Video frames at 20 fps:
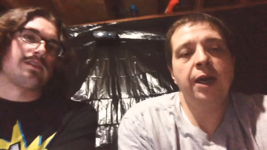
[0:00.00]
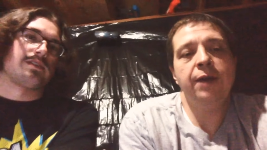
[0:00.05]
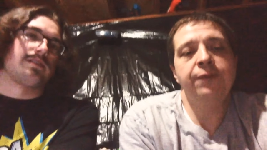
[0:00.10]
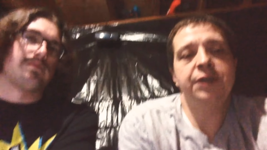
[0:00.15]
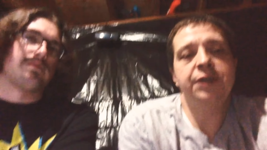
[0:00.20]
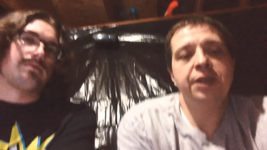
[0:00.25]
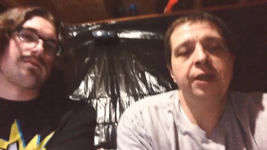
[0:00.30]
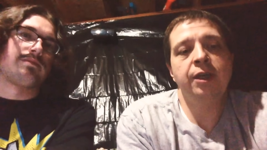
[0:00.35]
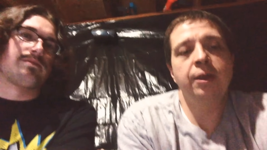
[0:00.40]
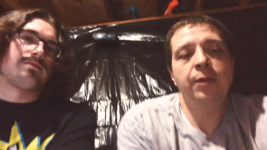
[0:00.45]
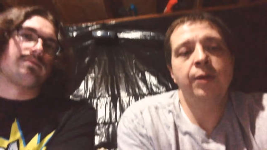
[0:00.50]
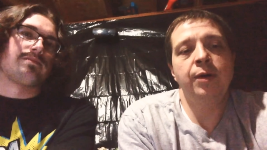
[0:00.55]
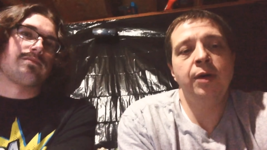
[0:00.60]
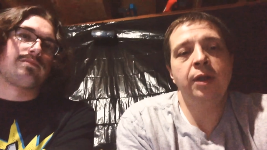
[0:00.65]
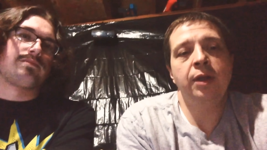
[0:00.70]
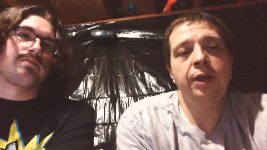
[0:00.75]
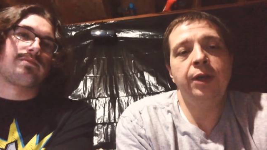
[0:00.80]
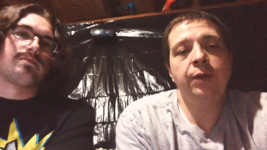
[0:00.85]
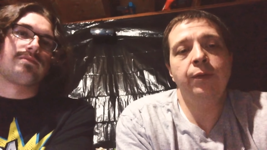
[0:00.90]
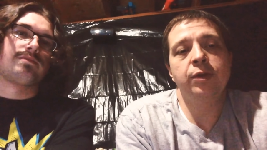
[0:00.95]
Speaker 1: I've seen them
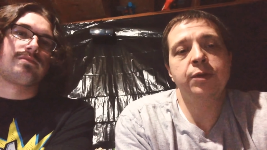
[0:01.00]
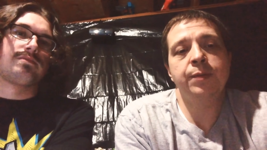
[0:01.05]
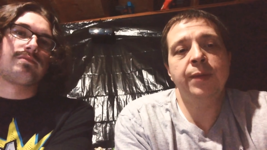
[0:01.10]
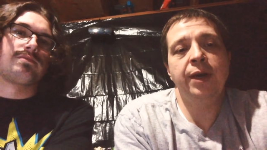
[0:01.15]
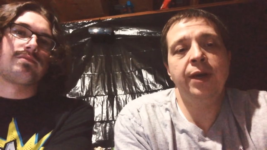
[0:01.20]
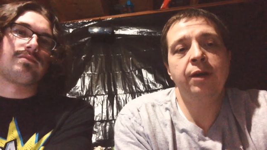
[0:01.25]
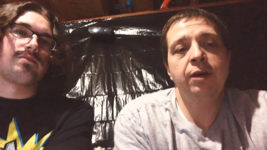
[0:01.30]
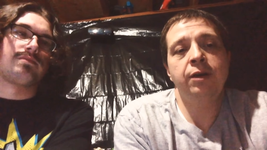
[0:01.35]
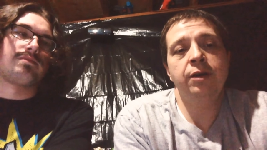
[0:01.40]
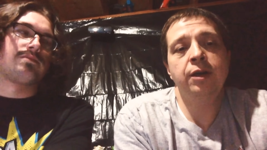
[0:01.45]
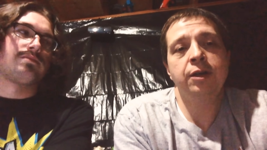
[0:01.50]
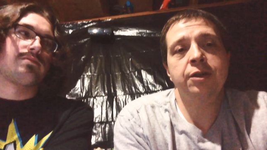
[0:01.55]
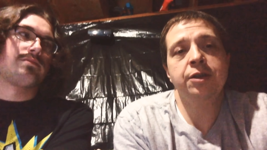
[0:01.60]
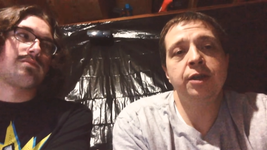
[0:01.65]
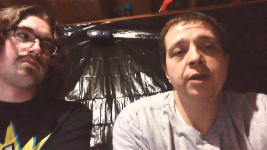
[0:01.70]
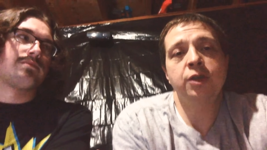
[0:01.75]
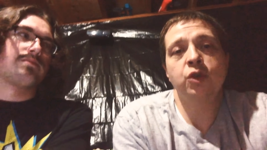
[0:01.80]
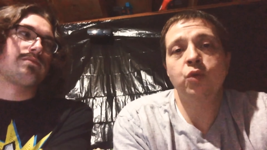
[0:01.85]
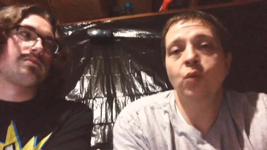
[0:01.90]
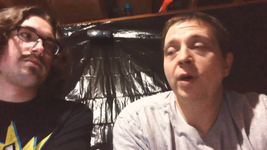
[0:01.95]
all, and it was my
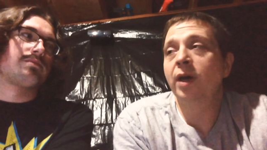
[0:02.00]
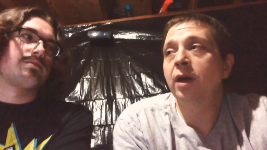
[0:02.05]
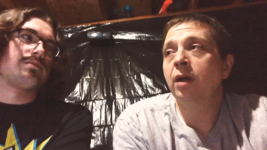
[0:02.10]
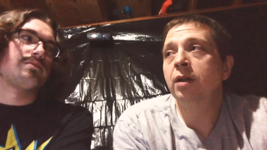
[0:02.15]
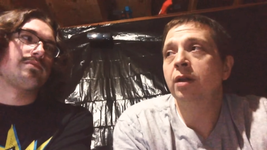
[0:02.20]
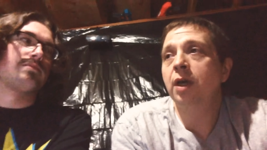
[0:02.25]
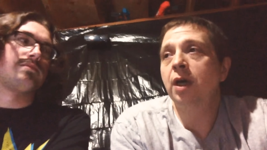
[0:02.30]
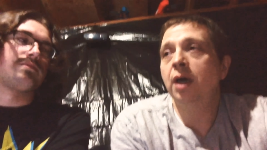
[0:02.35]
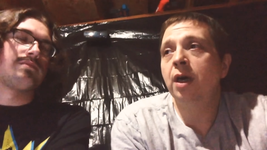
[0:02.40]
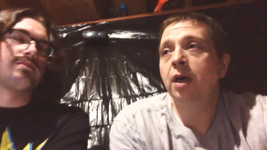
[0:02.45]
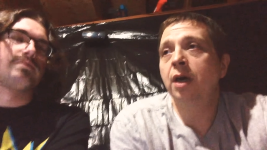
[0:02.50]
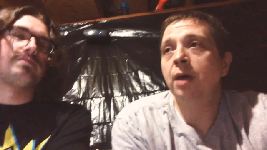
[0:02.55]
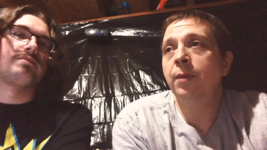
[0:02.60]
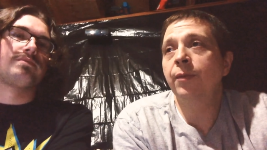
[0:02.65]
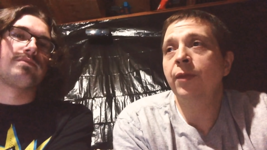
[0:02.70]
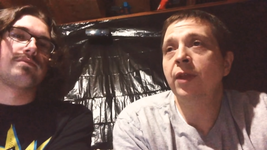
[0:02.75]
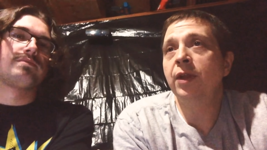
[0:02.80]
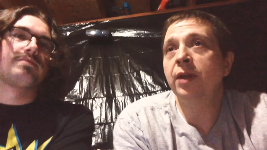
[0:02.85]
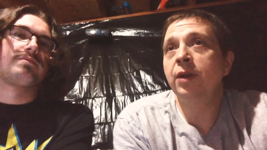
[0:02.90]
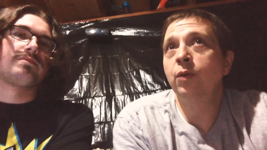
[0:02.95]
introduction as well.
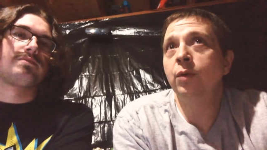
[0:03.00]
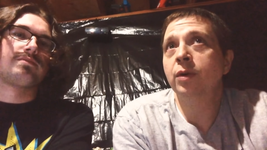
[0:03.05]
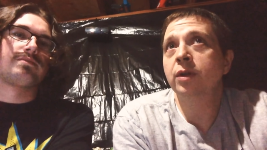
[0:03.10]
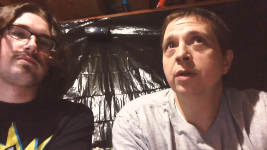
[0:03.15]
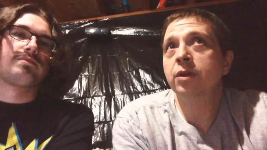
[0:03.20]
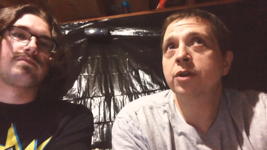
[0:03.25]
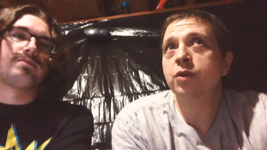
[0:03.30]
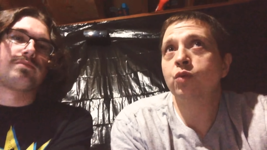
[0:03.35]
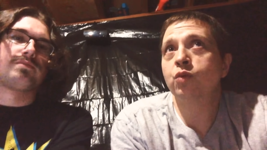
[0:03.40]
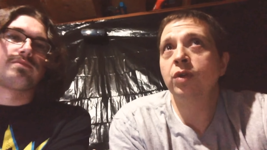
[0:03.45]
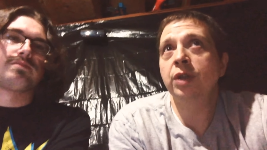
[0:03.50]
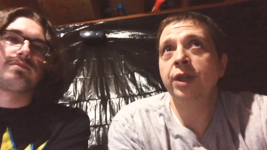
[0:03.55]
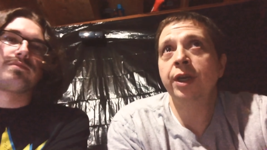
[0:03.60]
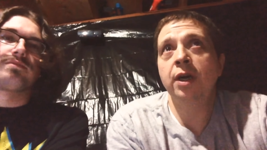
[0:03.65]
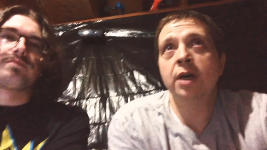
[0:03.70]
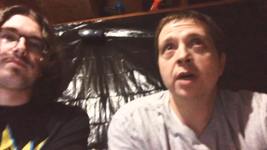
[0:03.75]
Um, the new one looks really